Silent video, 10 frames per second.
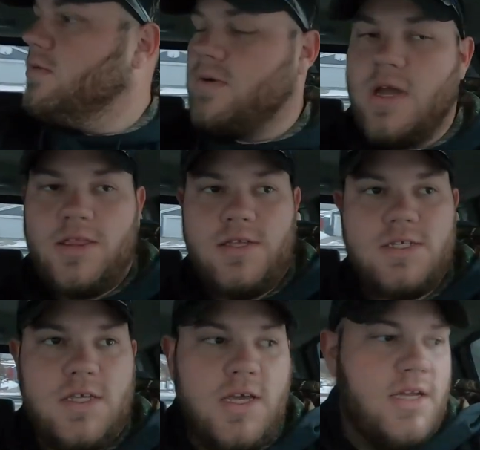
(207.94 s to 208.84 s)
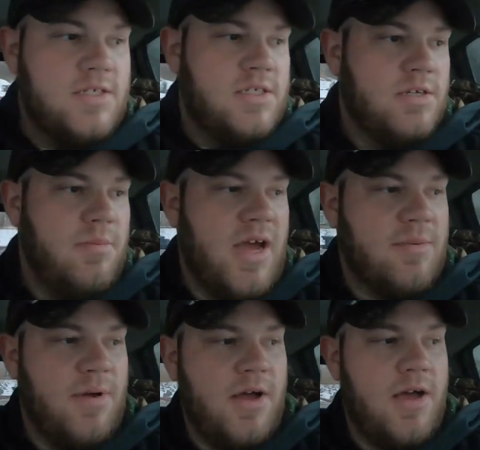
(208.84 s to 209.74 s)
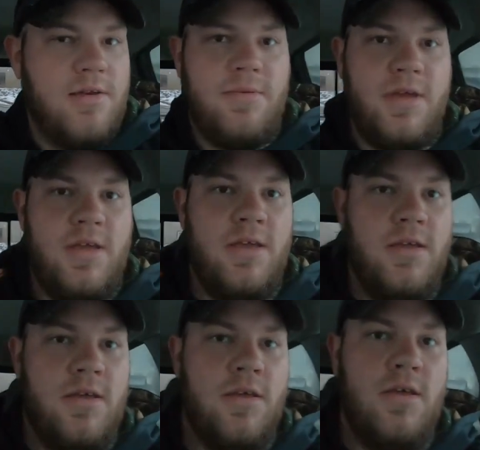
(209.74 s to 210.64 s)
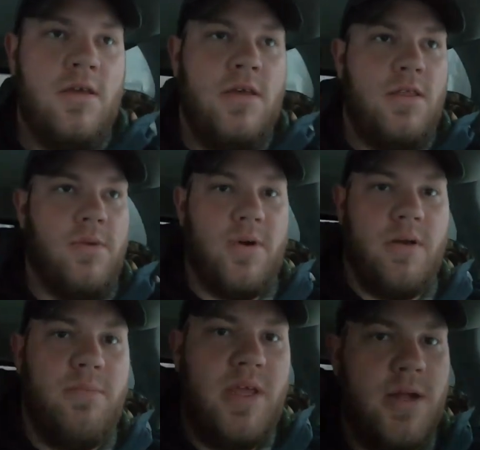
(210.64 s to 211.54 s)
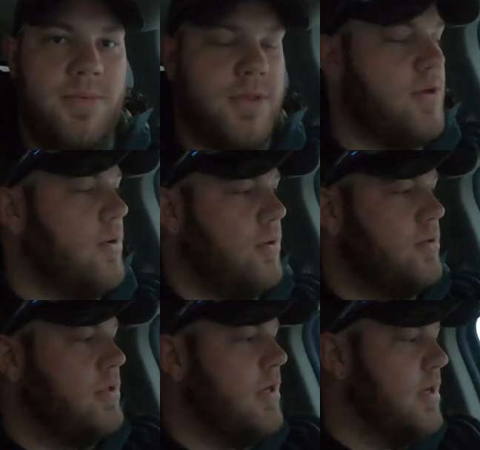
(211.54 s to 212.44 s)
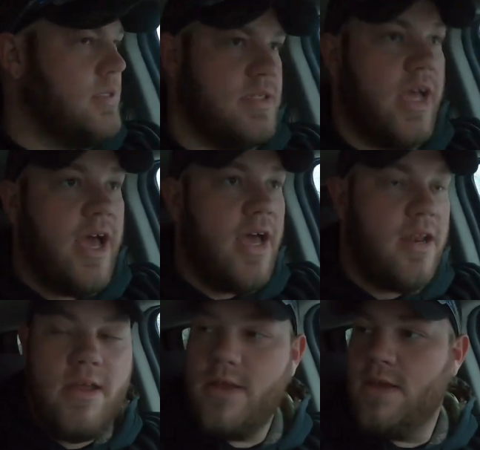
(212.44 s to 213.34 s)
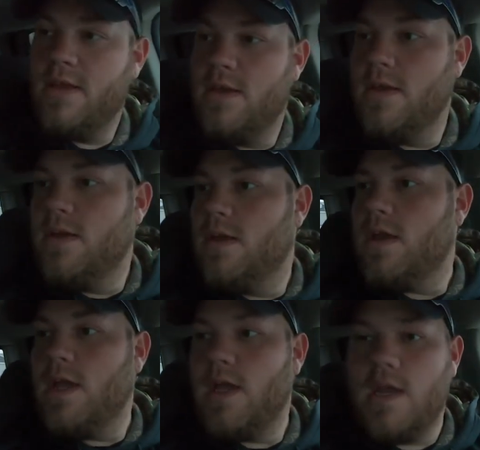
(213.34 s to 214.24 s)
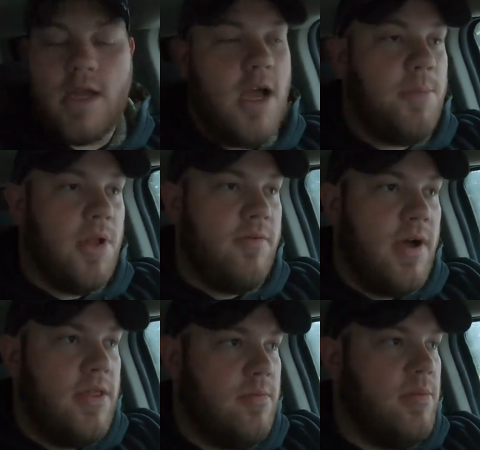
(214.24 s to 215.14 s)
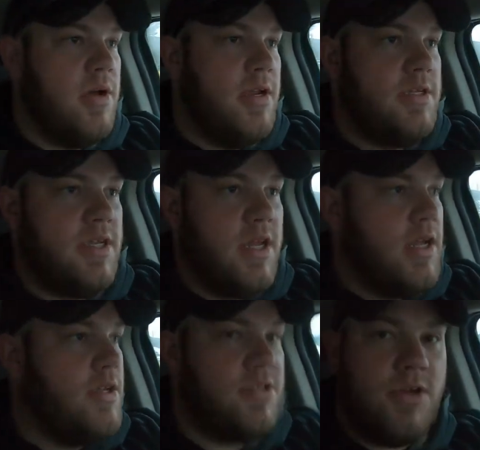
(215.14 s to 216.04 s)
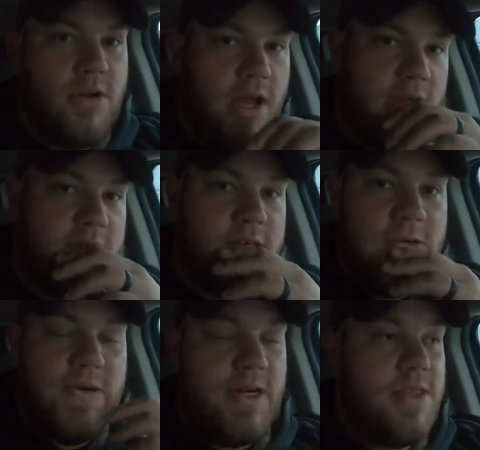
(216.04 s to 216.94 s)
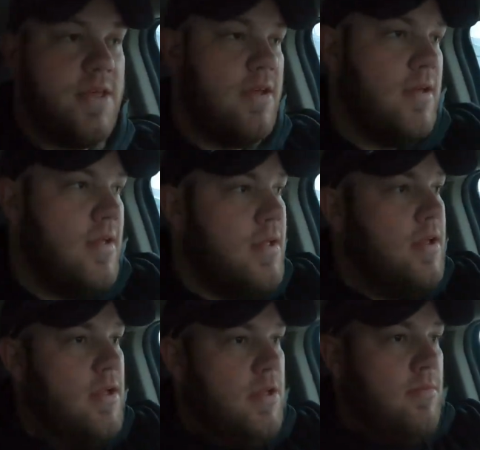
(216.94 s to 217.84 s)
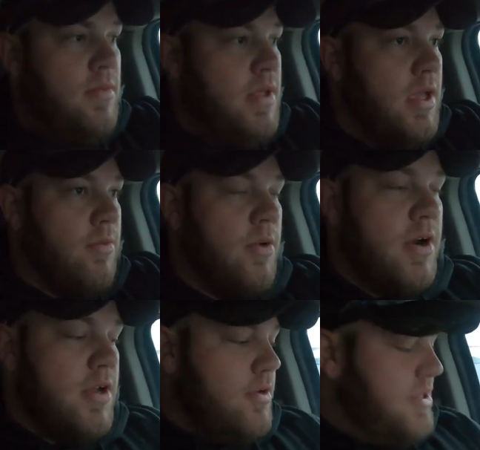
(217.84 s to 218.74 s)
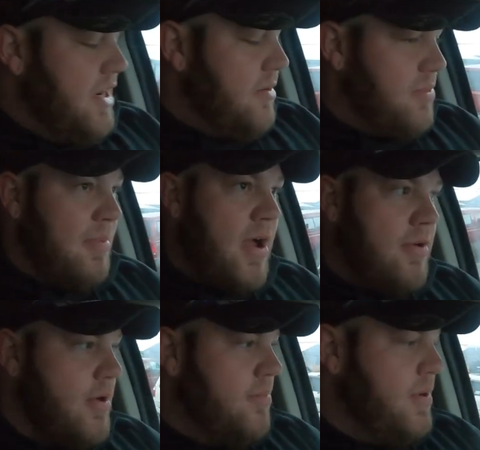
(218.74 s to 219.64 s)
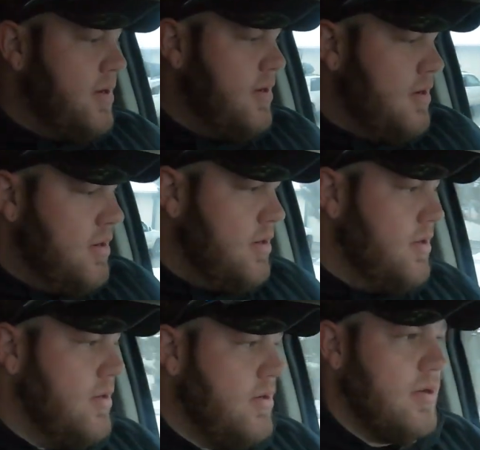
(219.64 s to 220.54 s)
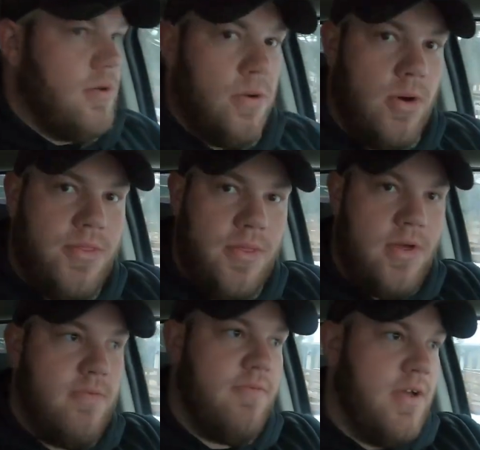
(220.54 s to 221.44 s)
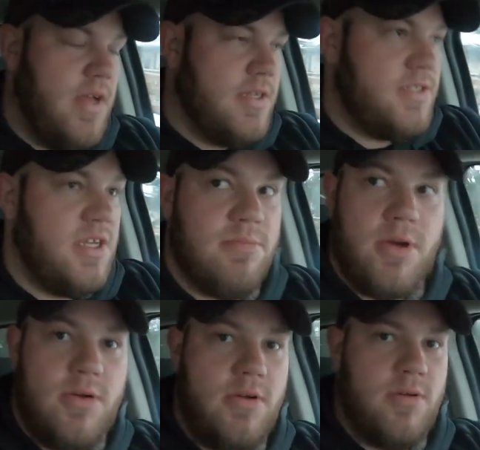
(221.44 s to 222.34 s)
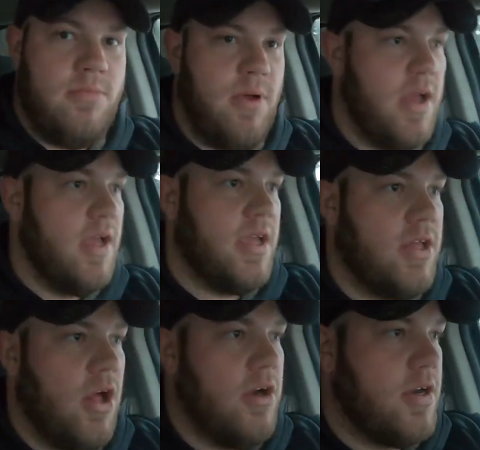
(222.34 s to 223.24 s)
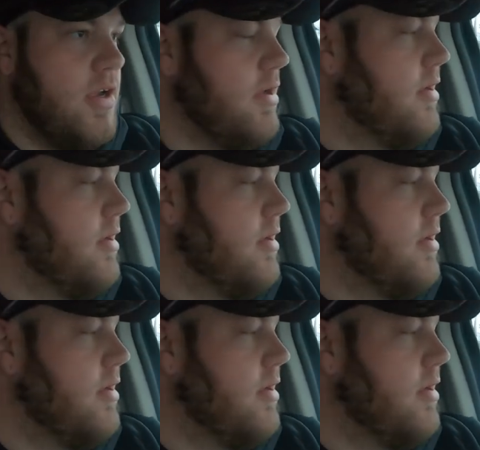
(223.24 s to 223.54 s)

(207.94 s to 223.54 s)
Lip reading: Got the sleds back behind me. Then we're gonna meet up with Colton and his dad and a couple of other buddies that I used to go to high school with, and we're gonna go tear up the mountain up here north of Steamboat by Clark.